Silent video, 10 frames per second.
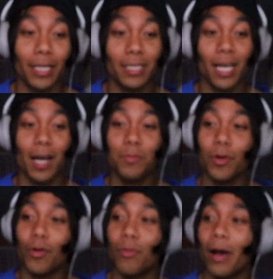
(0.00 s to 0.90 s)
As
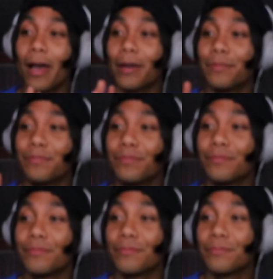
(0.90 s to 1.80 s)
time go by,
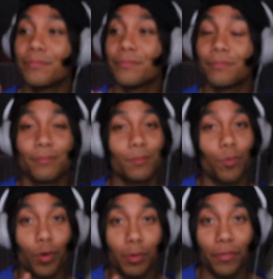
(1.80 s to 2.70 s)

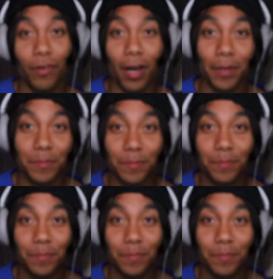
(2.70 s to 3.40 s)
we'll be fine.